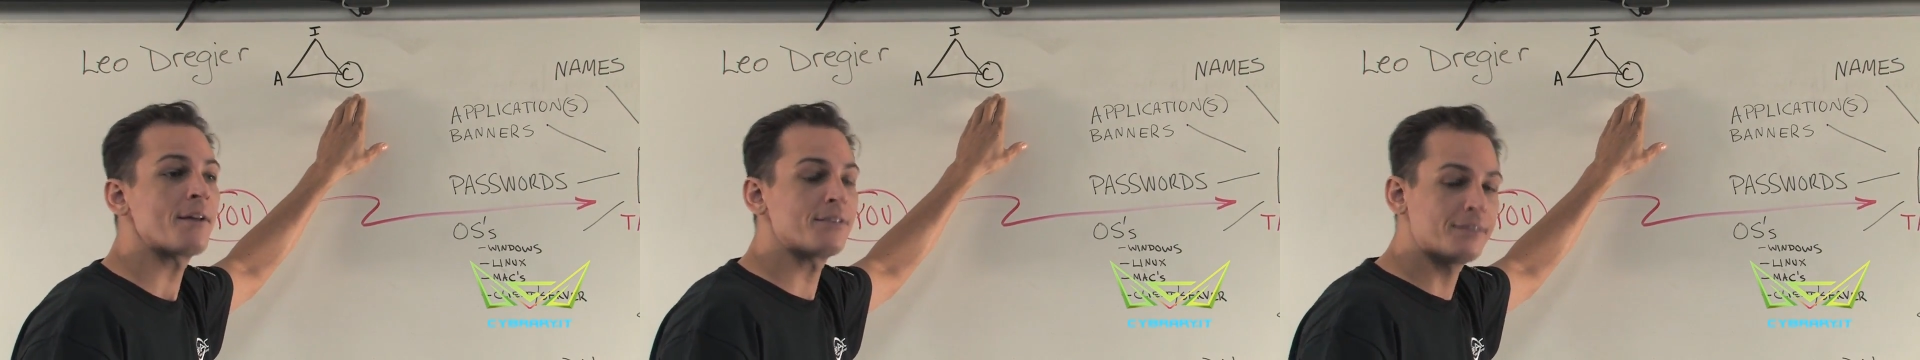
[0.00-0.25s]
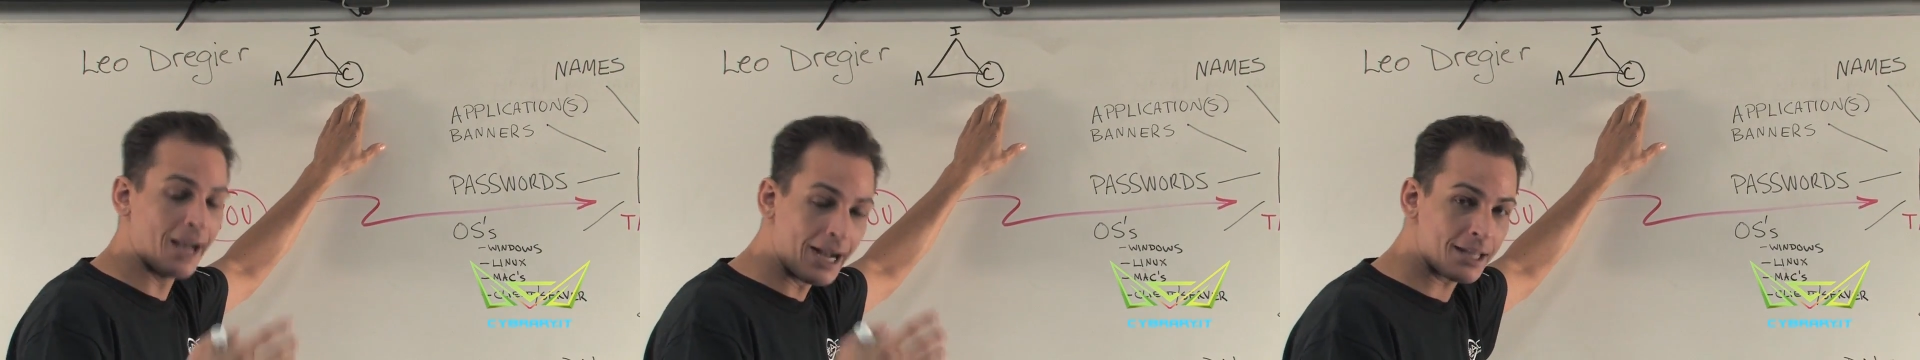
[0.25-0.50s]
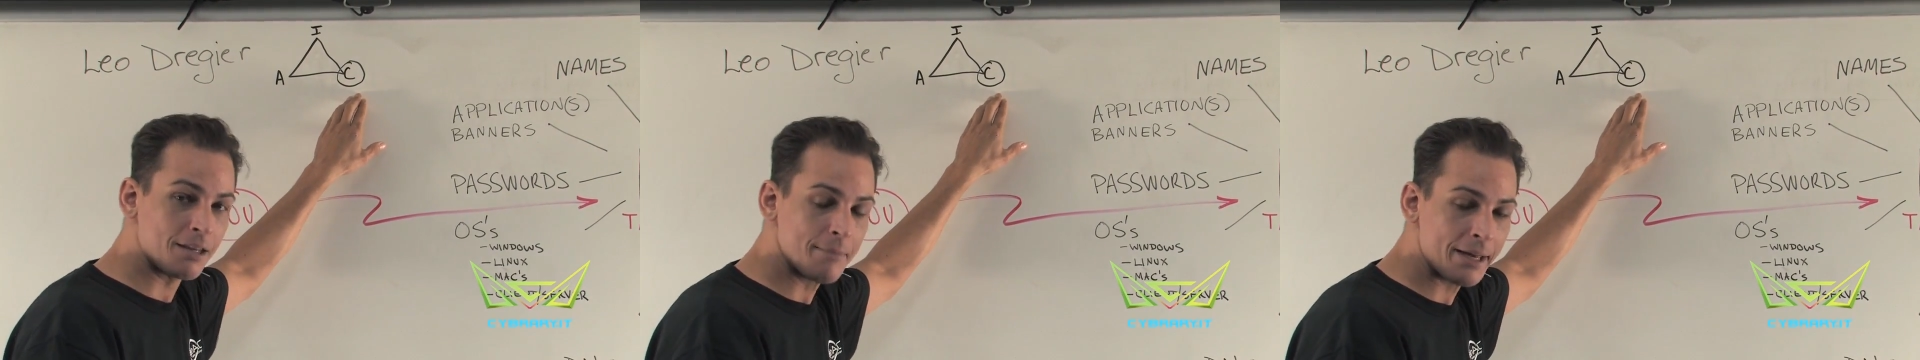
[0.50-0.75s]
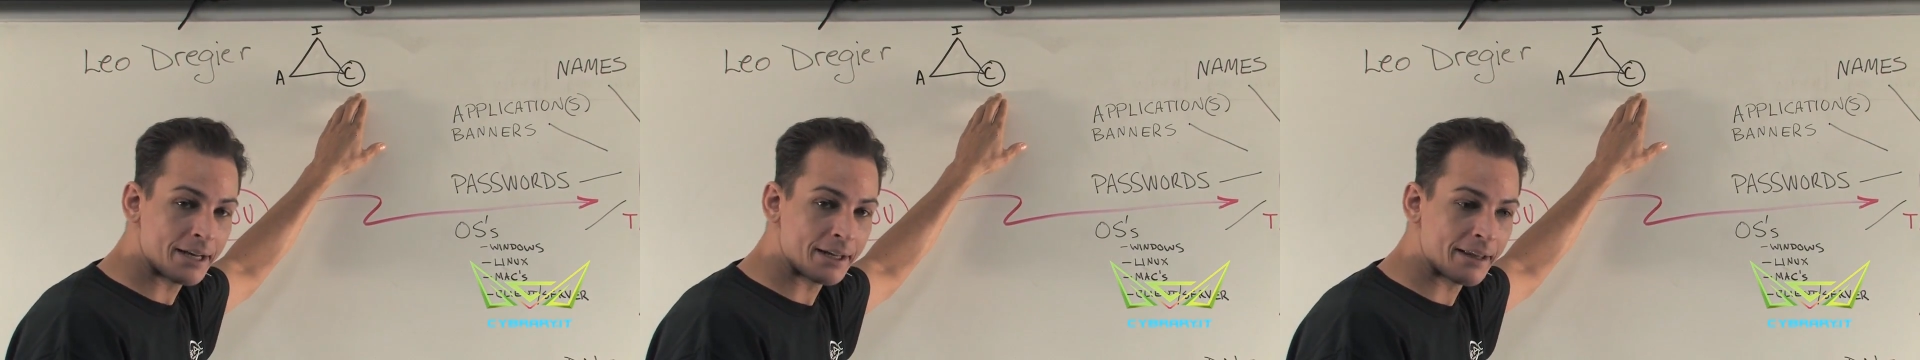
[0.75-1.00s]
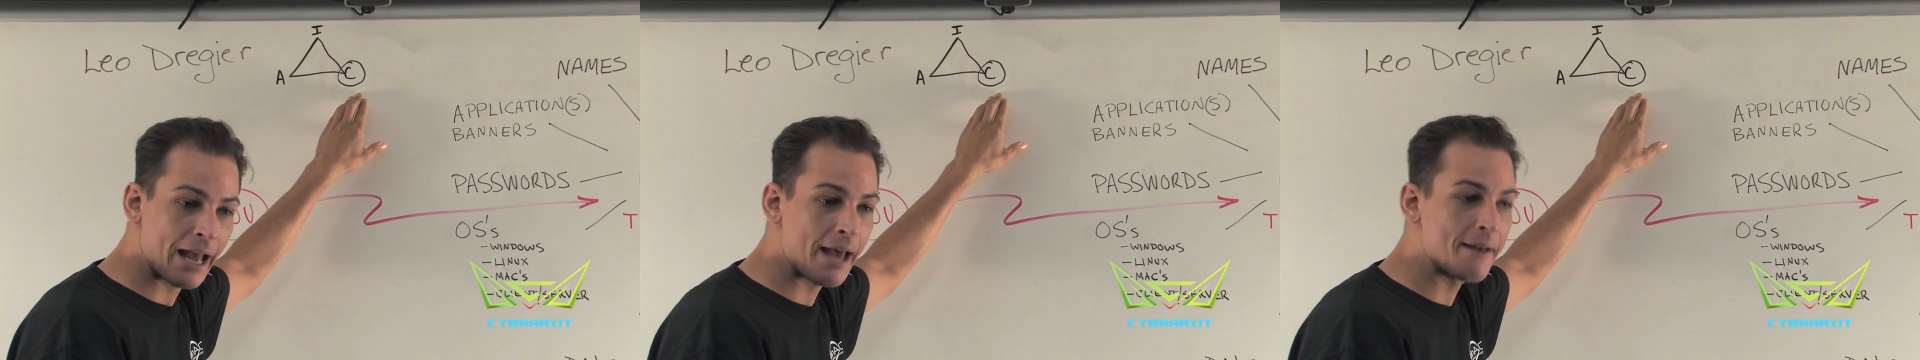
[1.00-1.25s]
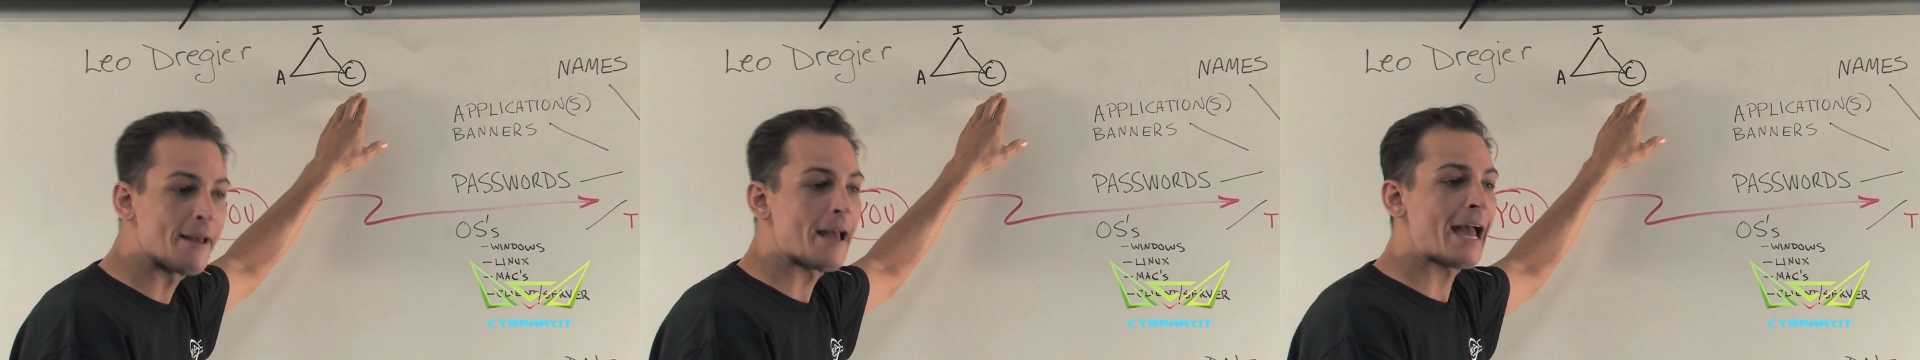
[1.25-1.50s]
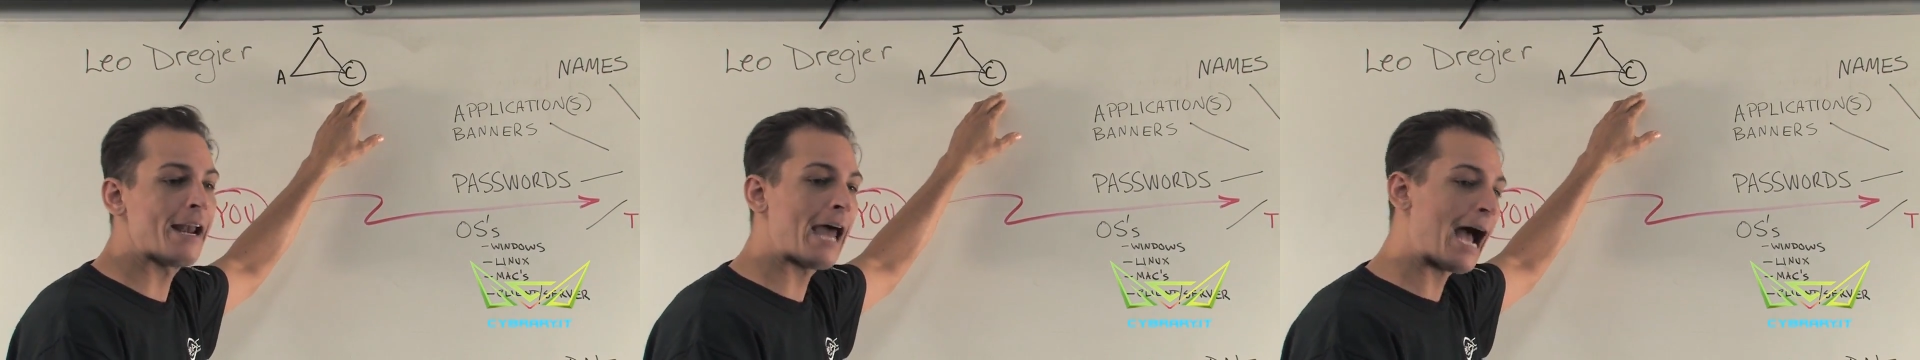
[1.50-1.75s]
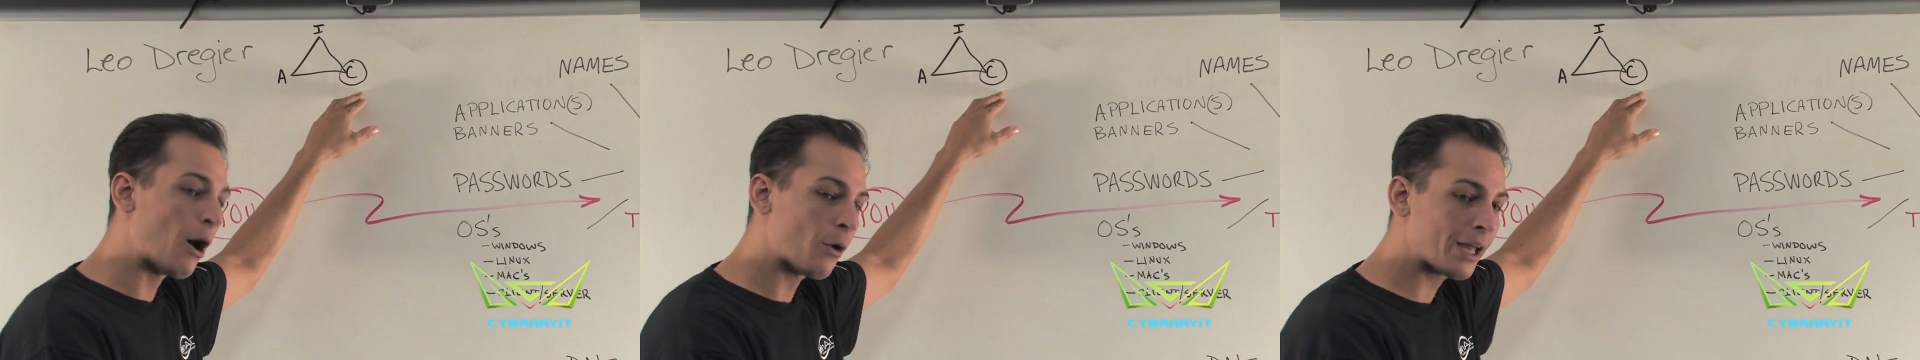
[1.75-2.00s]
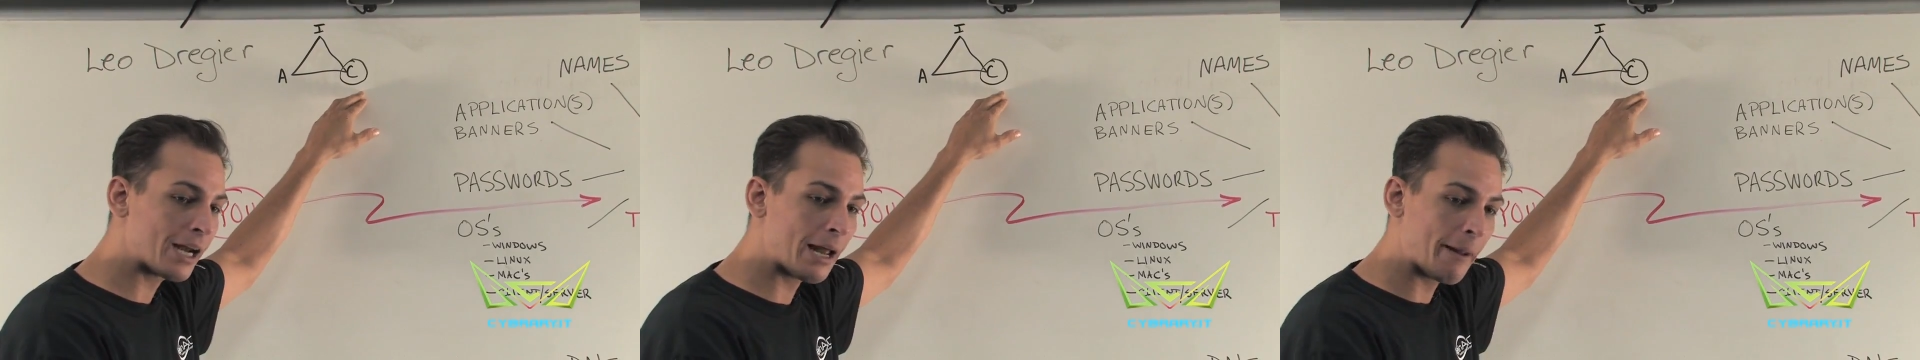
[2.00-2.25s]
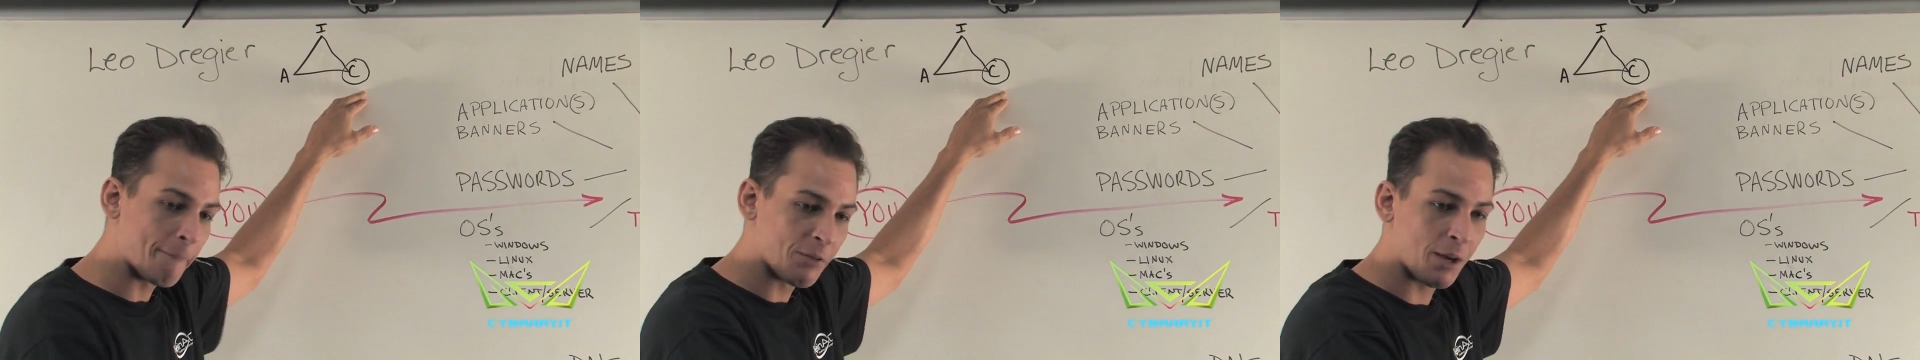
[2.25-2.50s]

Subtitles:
documenting that, and how can I